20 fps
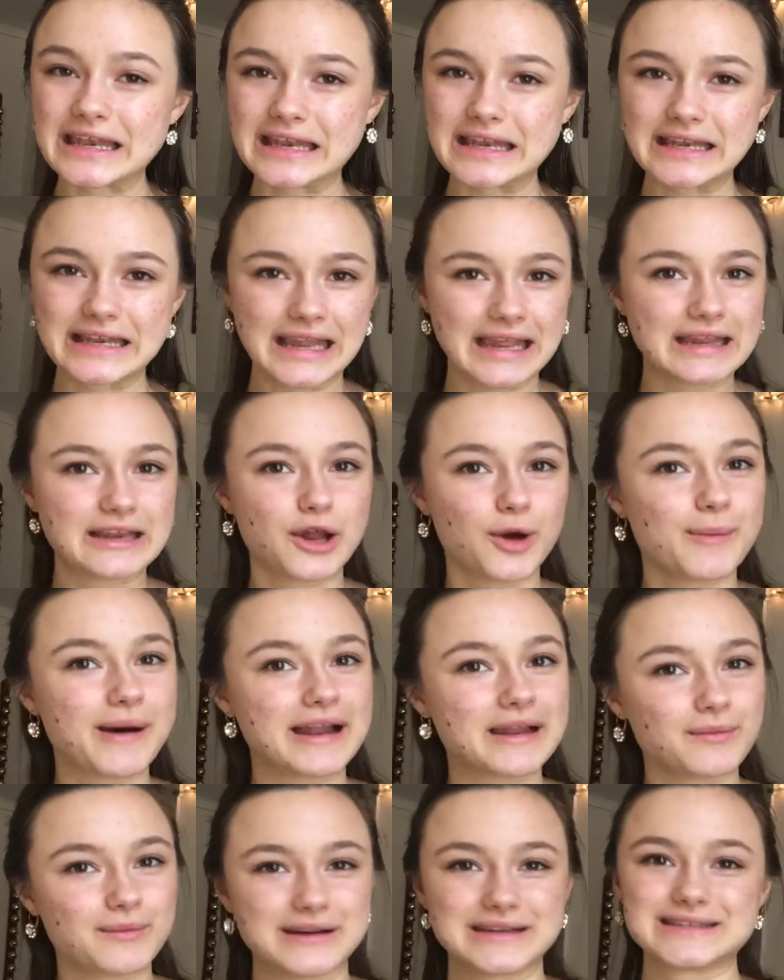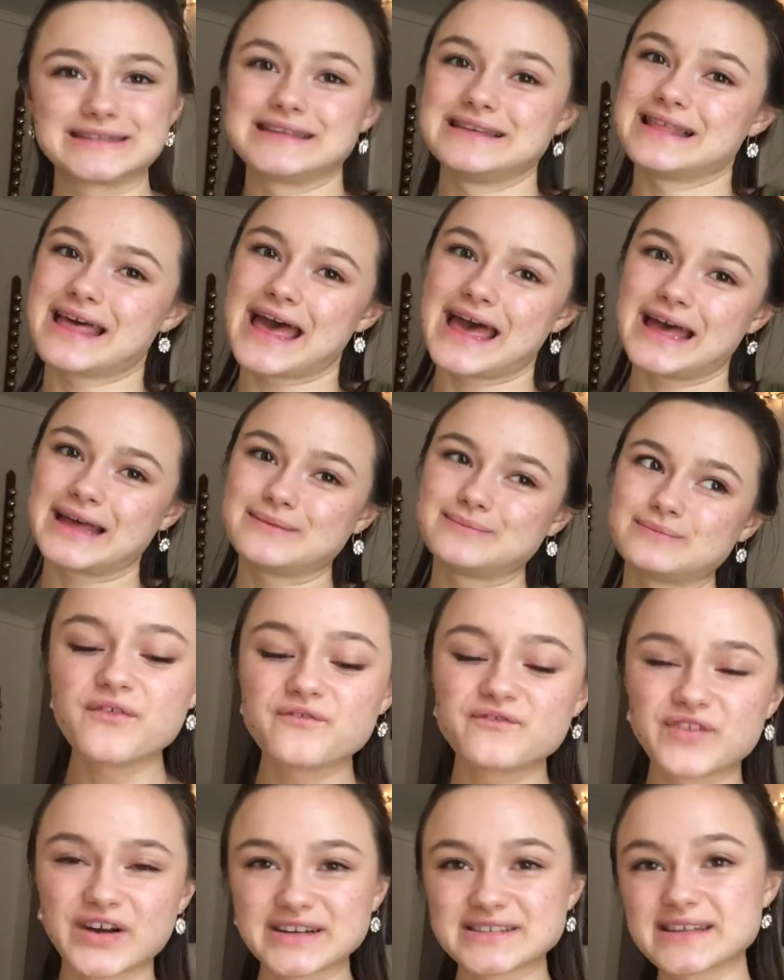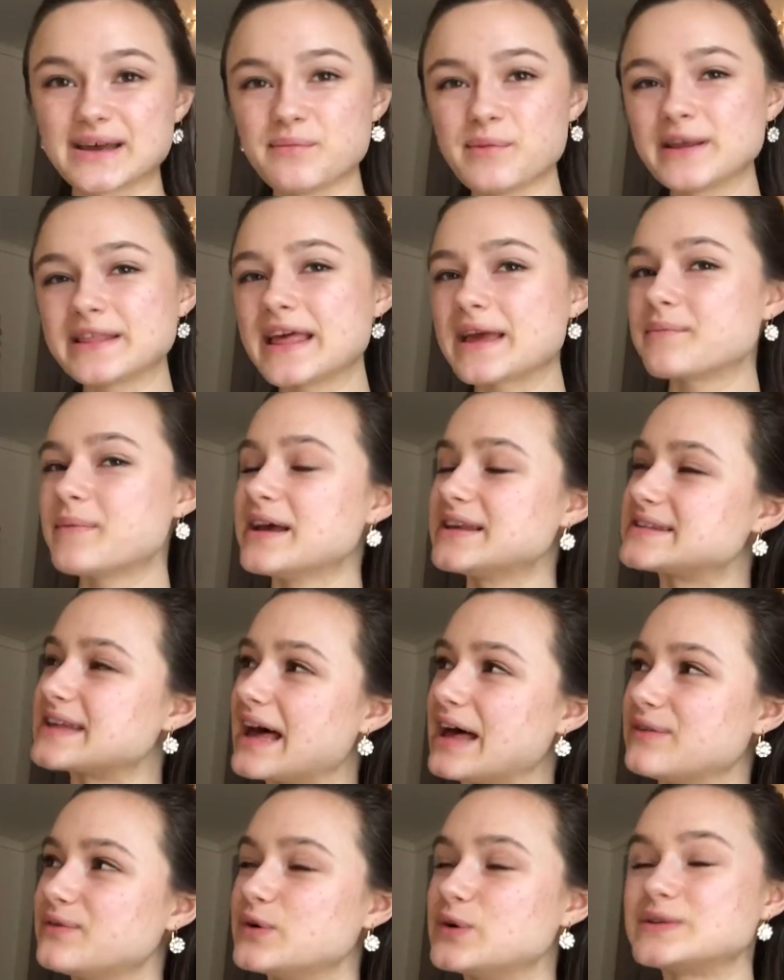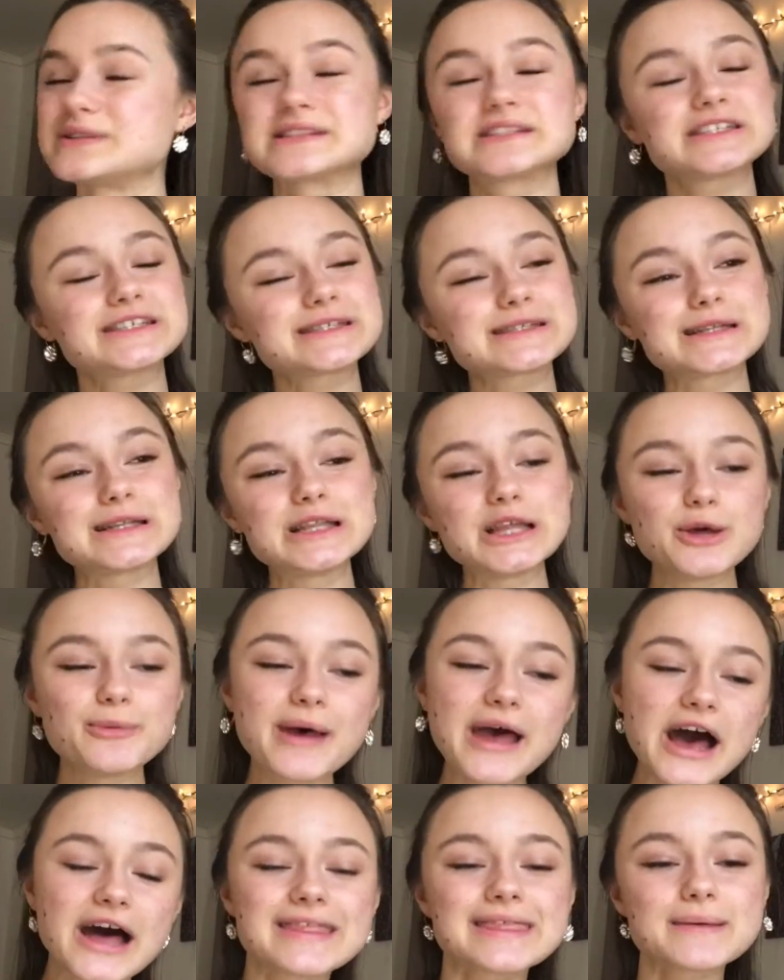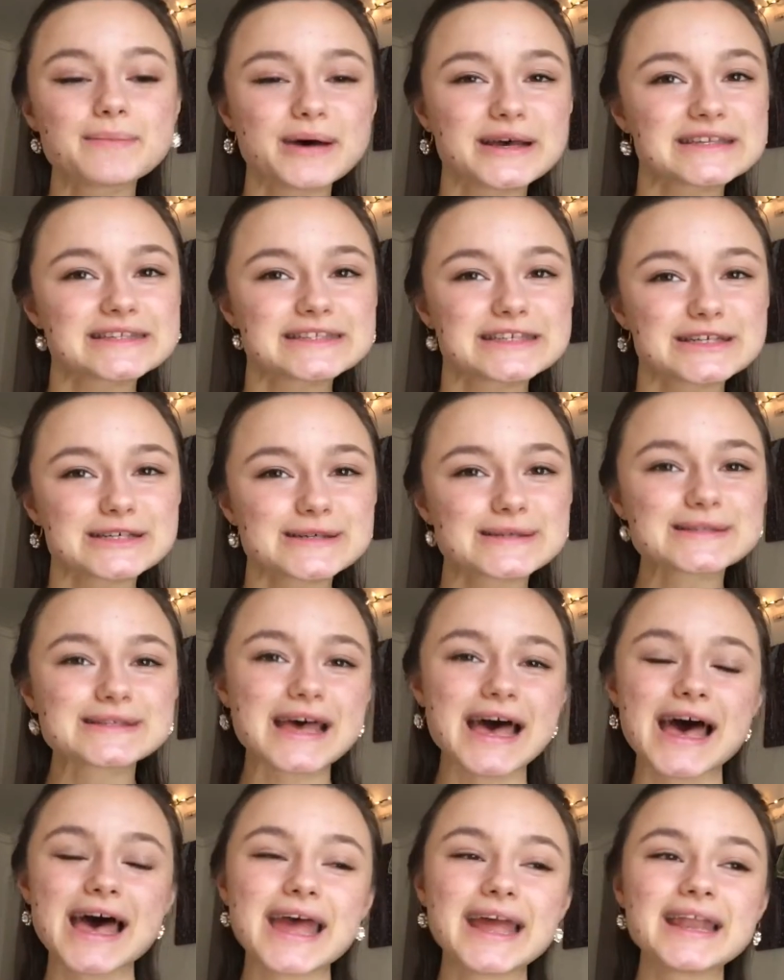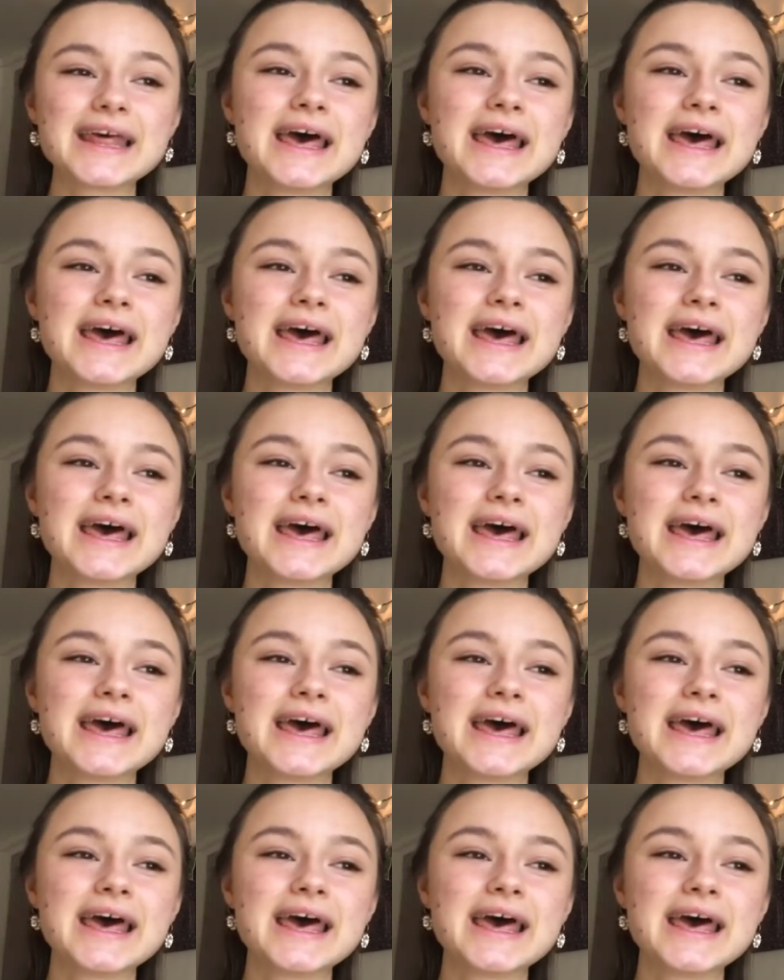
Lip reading: ain't nobody want to see that. For someone like myself who's just a little bit on the bustier side,